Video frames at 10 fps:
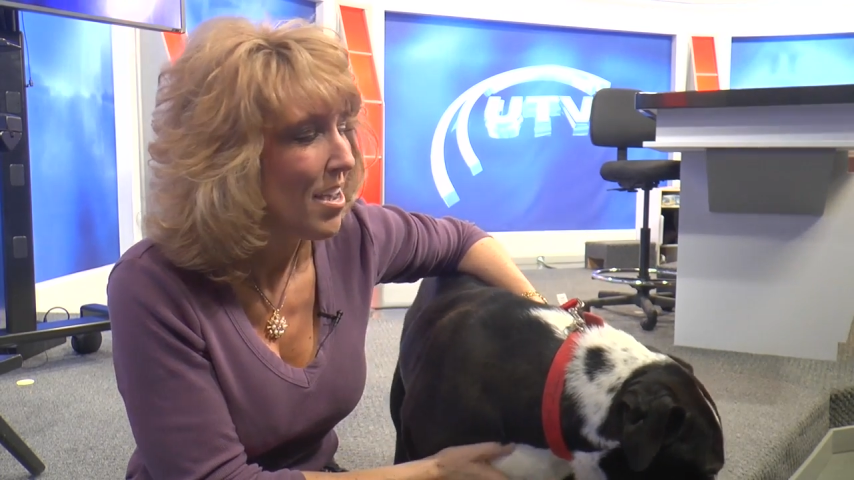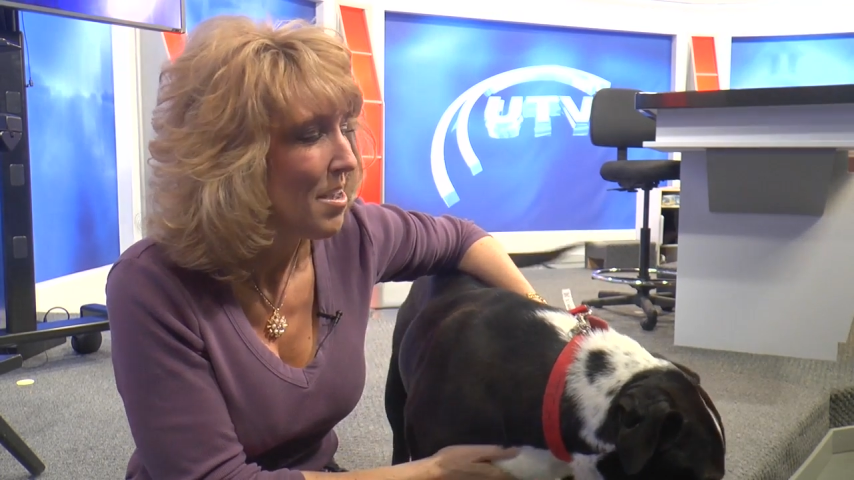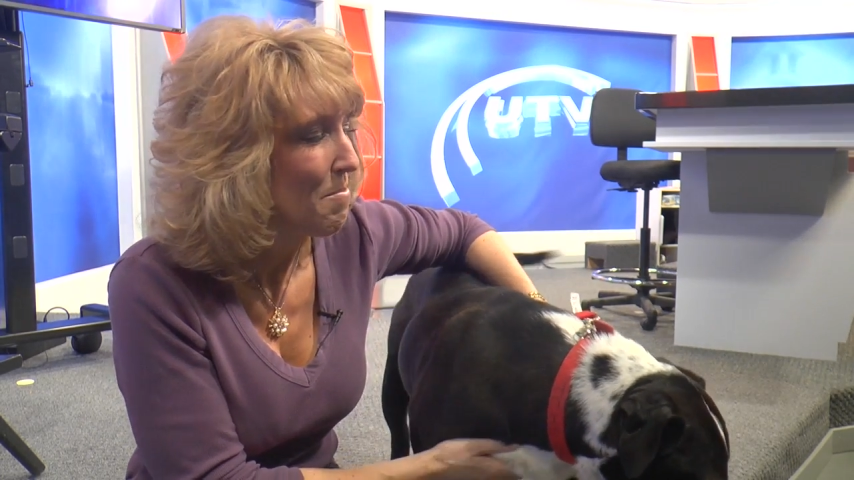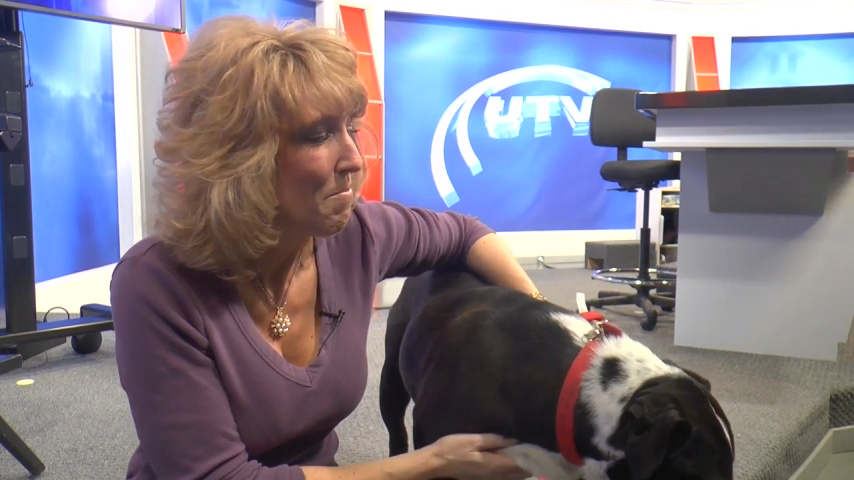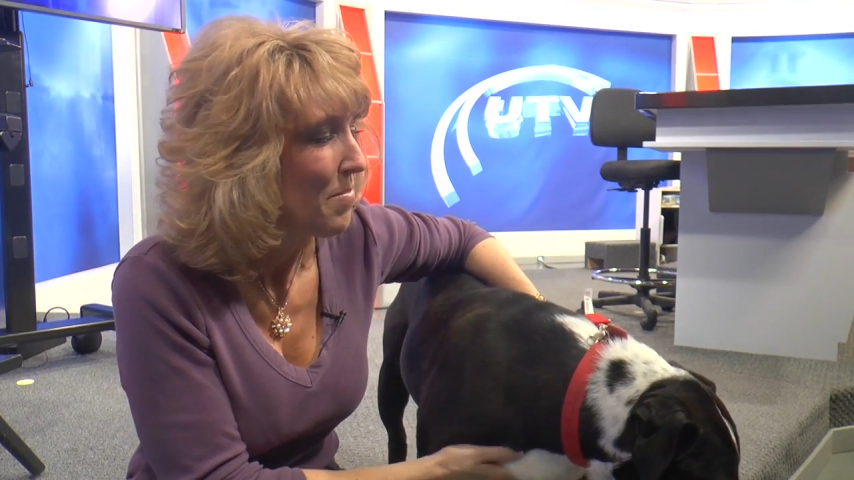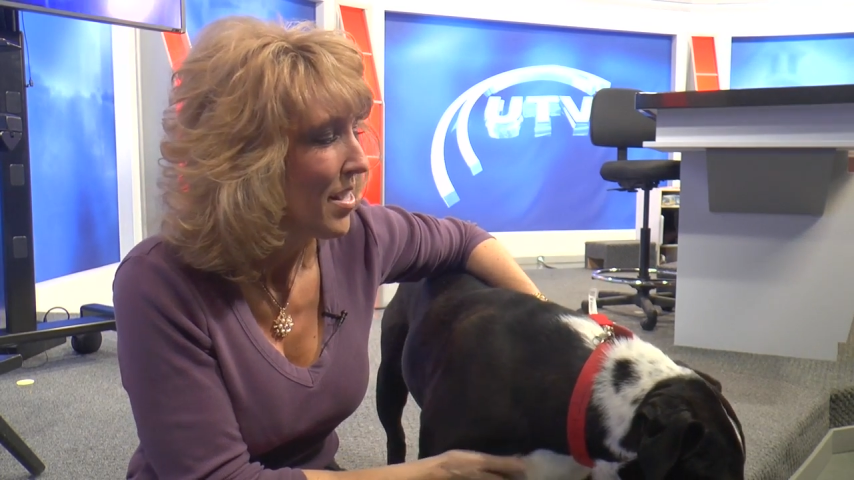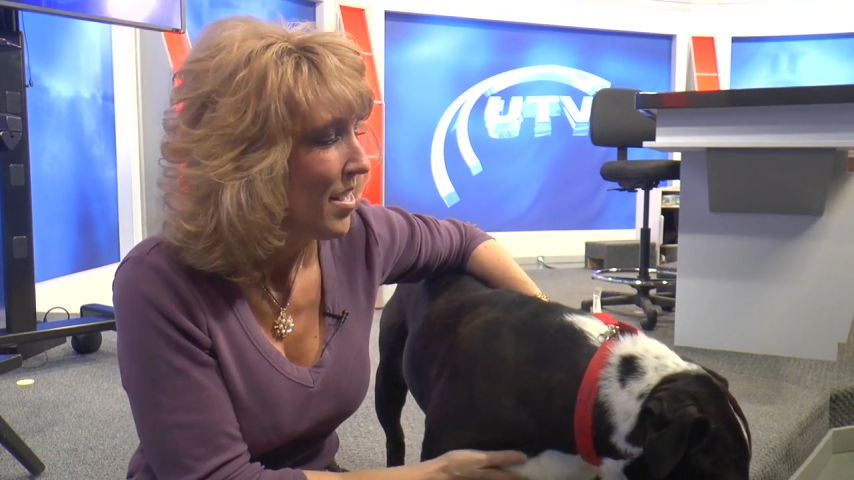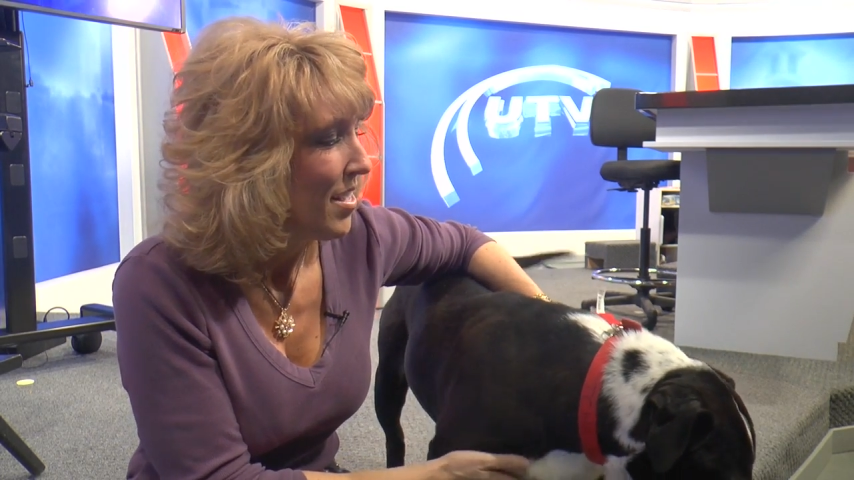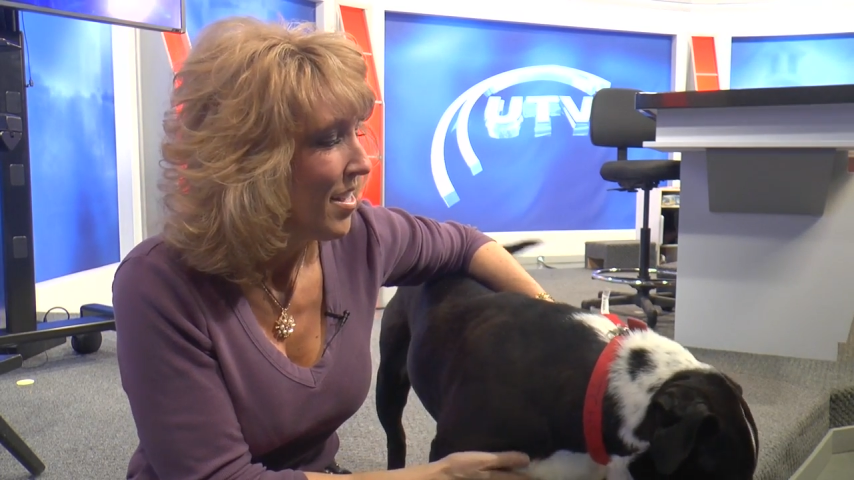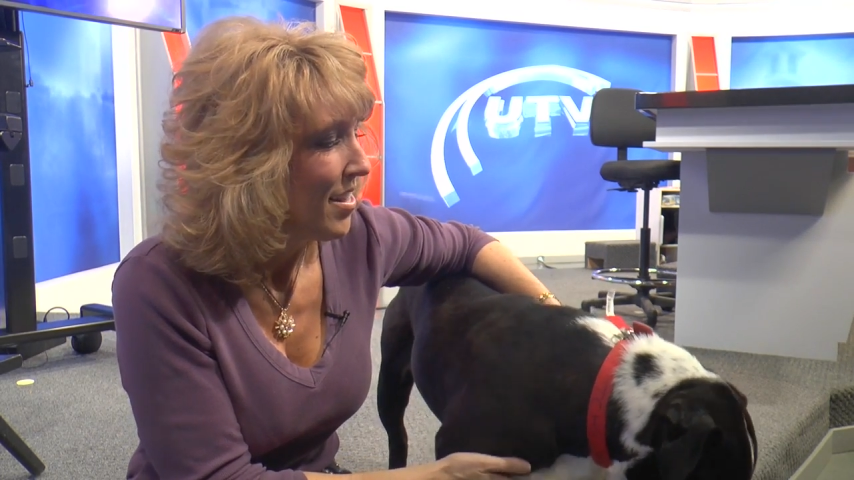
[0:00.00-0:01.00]
um,
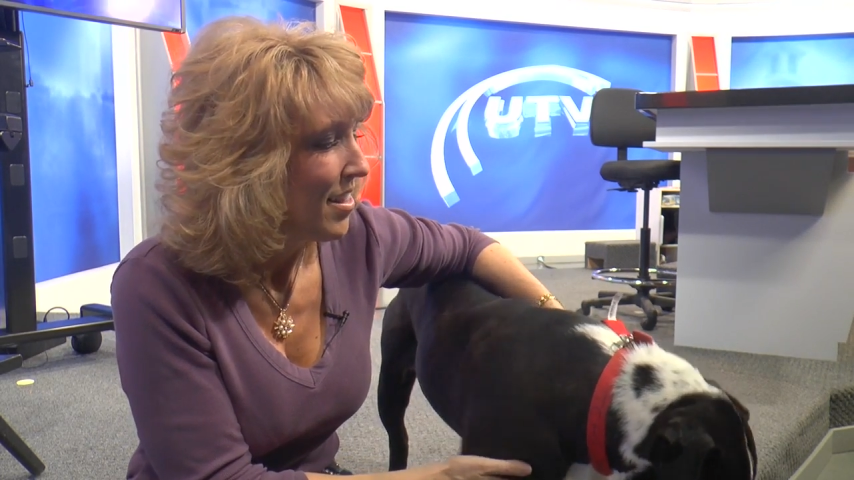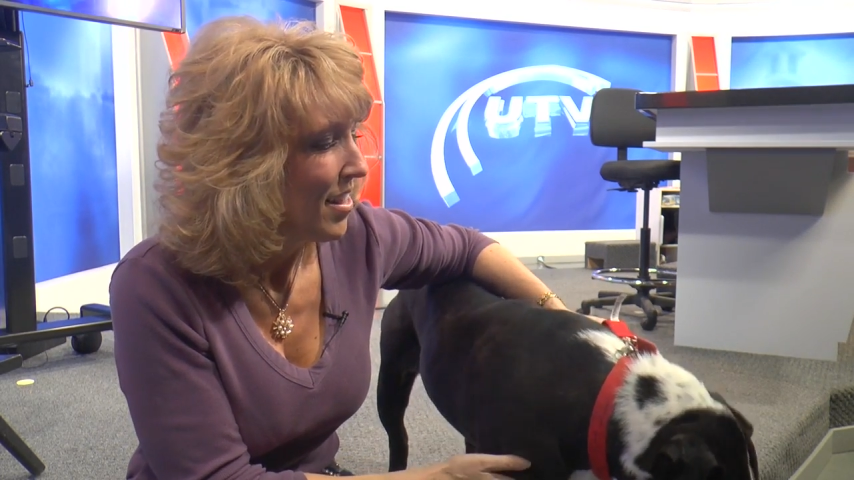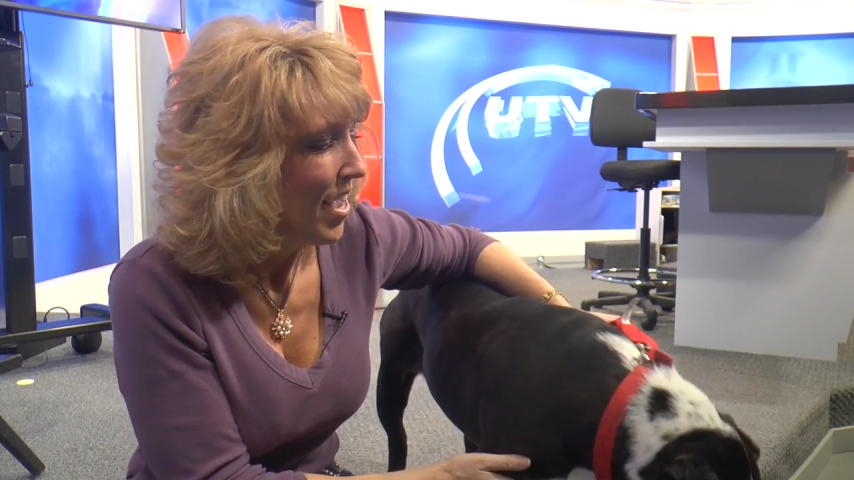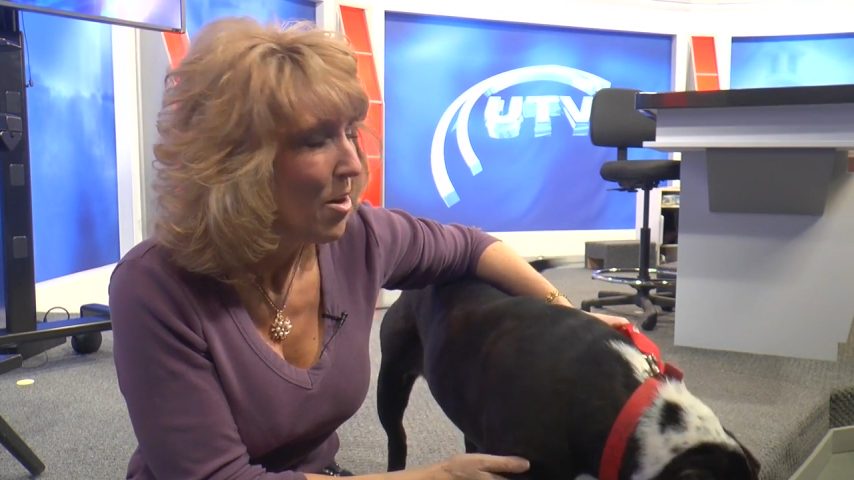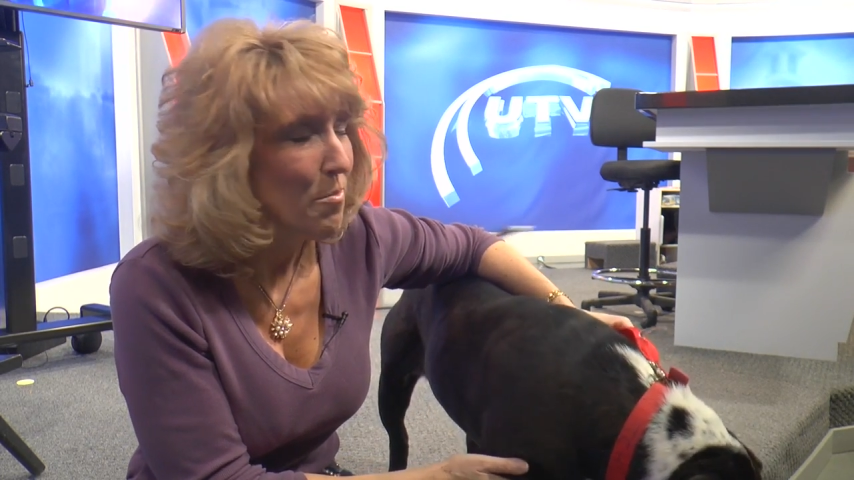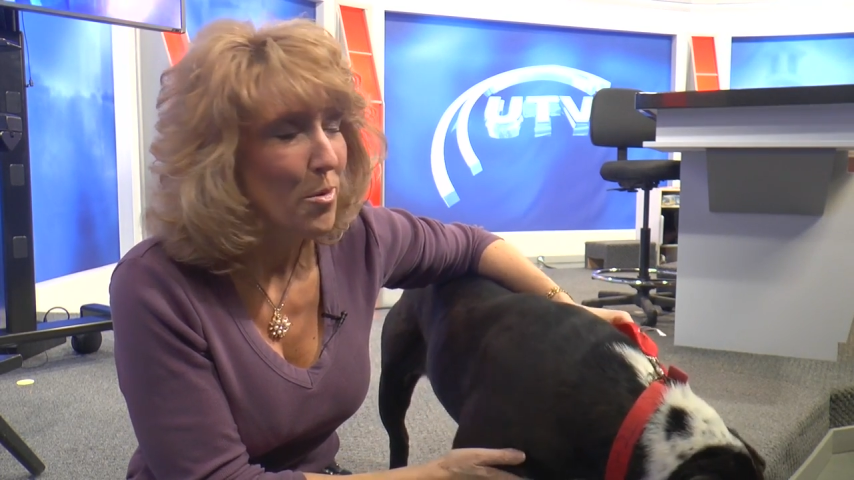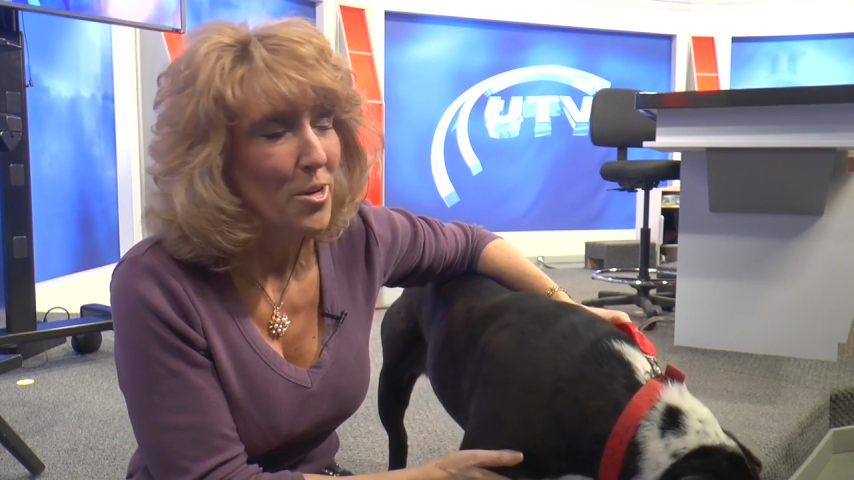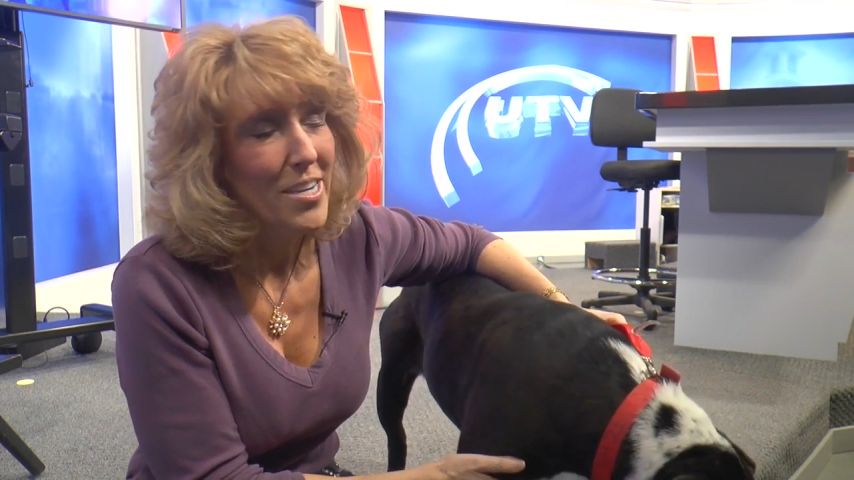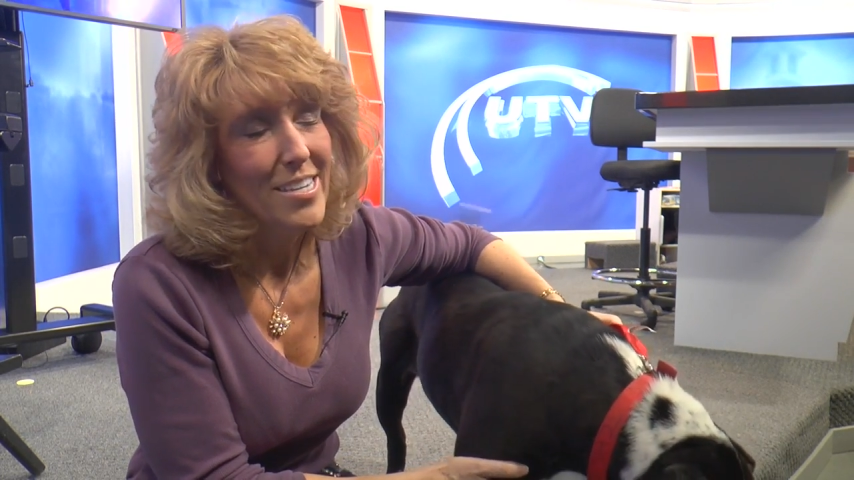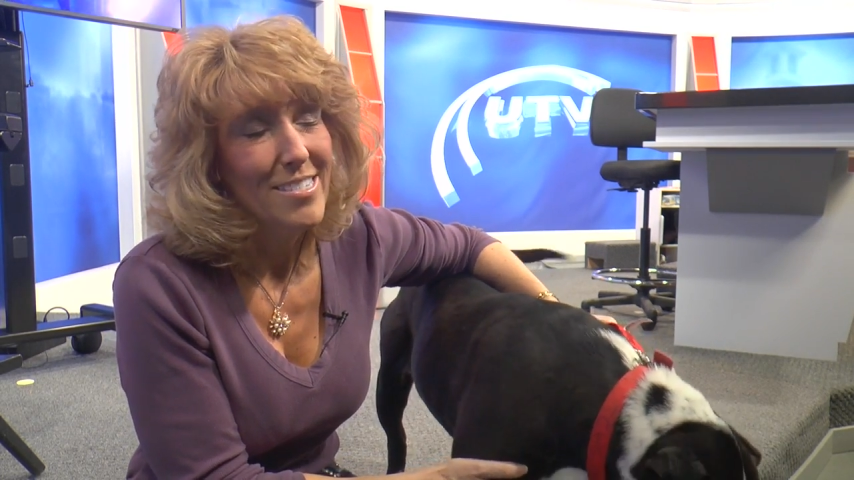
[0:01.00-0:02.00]
how
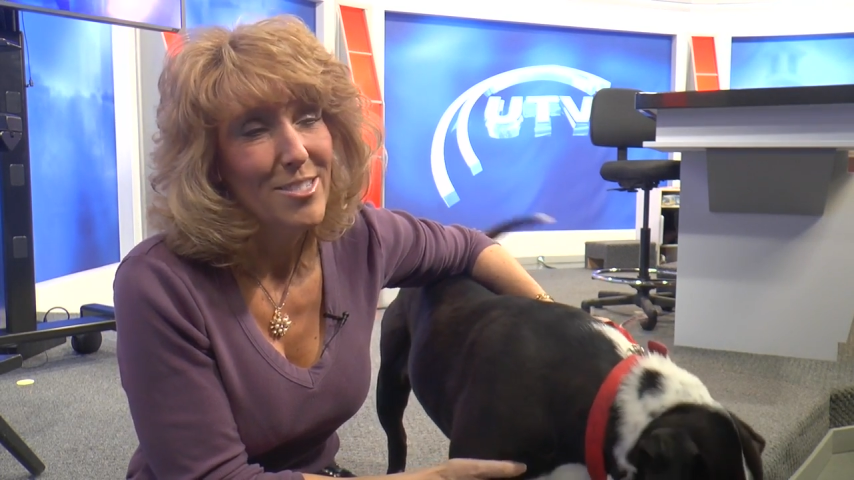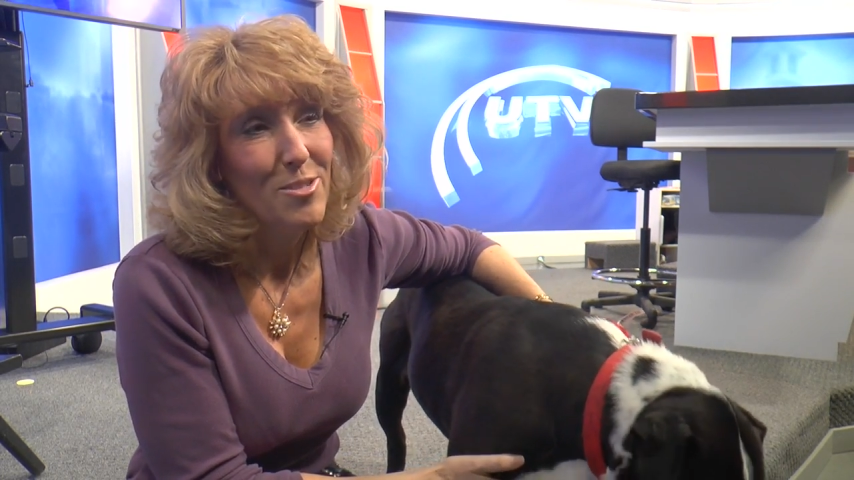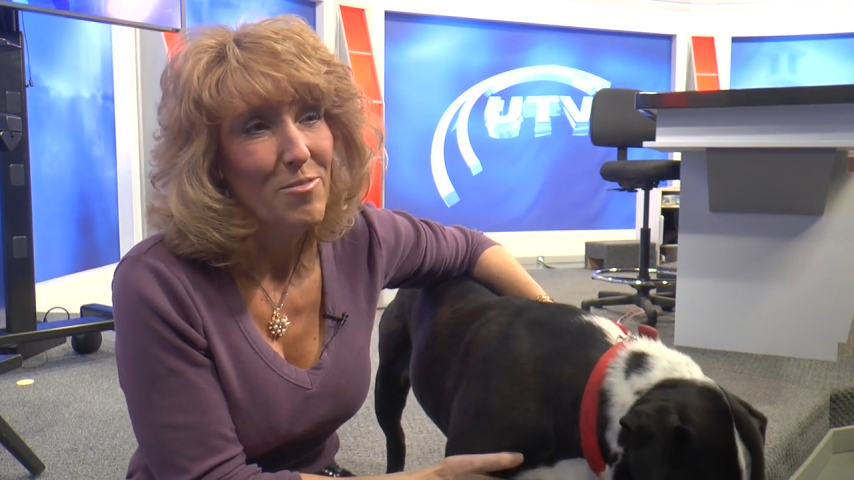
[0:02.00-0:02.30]
important it is to